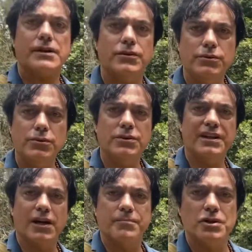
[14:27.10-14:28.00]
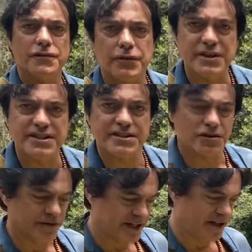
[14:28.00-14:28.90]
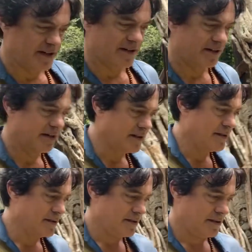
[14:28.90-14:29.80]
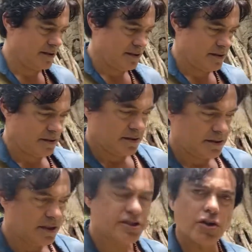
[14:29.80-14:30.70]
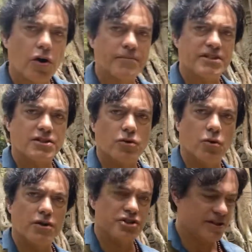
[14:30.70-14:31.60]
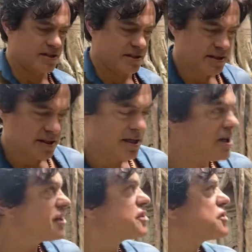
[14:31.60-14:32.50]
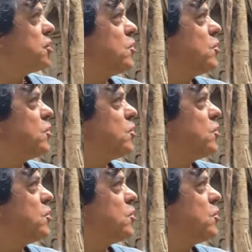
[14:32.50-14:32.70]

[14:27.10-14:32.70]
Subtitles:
Ooh, look at how beautiful this is over here. The psalm is gorgeous. So